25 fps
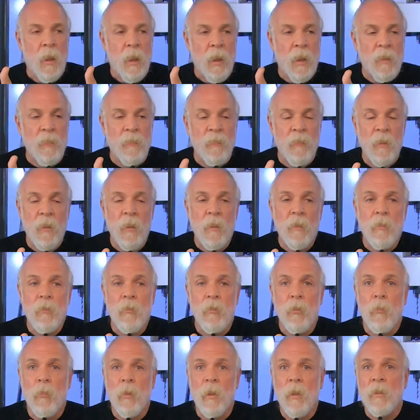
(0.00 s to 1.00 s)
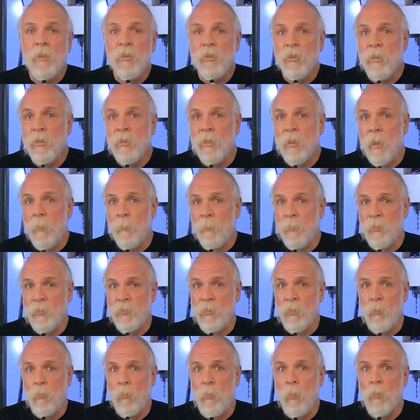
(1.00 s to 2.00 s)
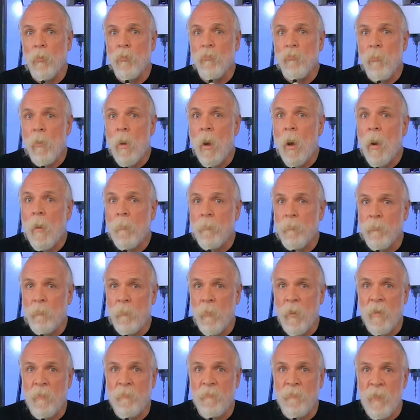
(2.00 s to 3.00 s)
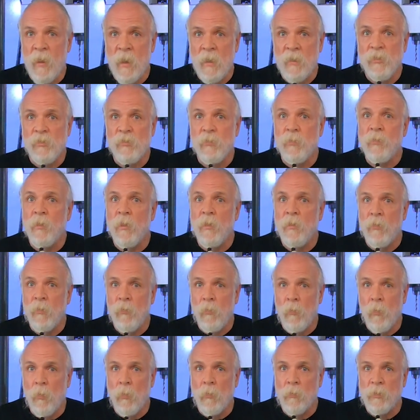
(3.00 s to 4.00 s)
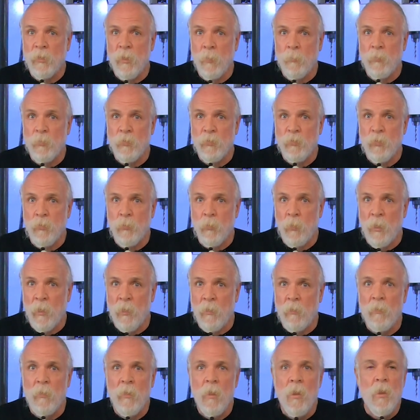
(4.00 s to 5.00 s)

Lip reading: And then your engine temperature will drop way faster than your oil temperature will.